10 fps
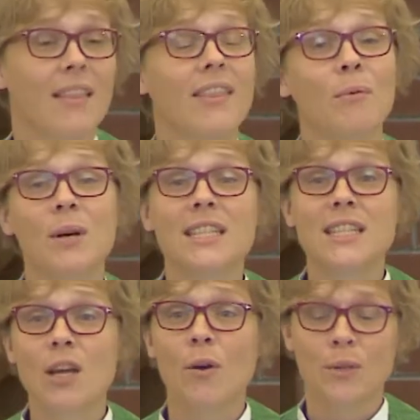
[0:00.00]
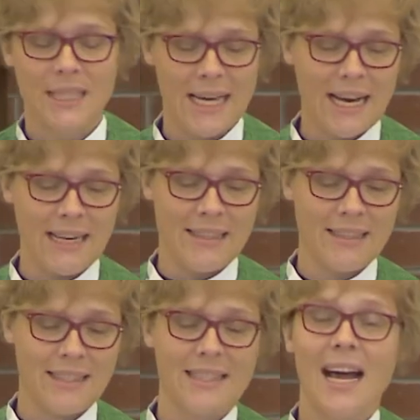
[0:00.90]
There was no
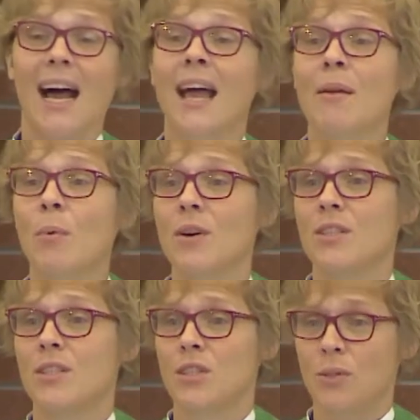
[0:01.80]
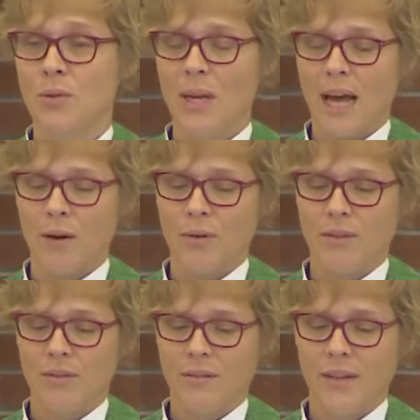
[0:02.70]
silence. I was too loud.
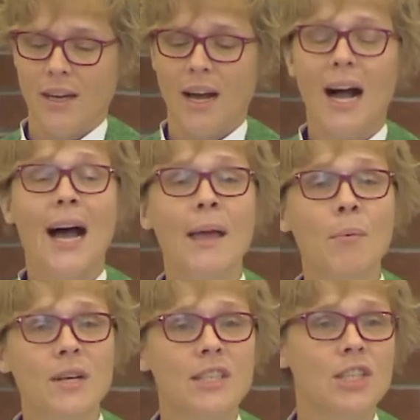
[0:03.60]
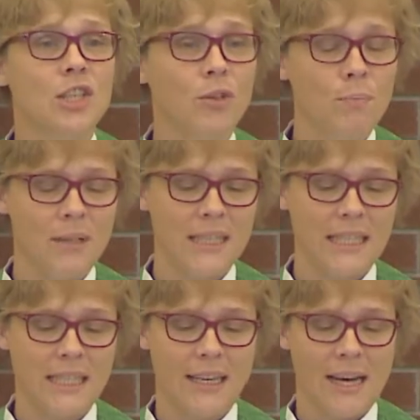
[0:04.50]
I was too
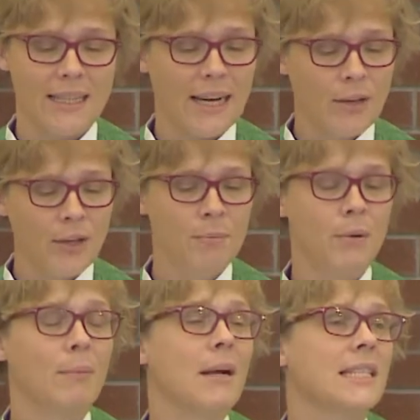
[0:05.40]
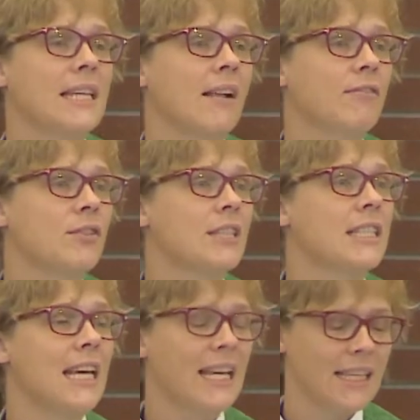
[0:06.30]
busy, and I couldn't bring myself to
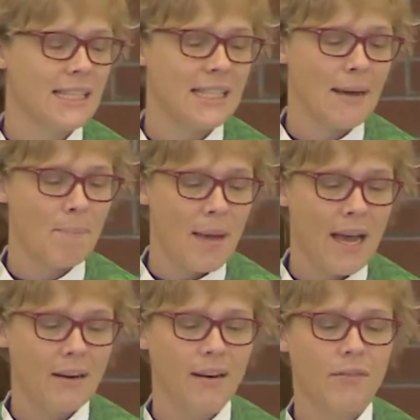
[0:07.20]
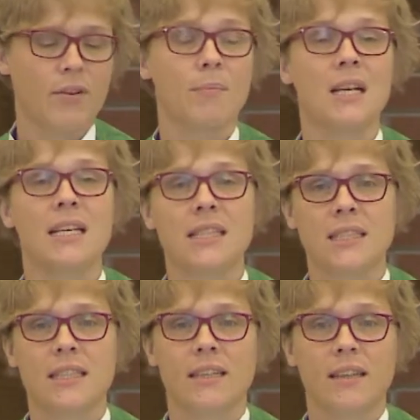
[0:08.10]
take a step back from the
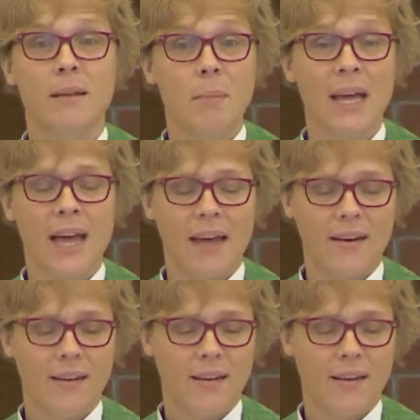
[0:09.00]
list in my head.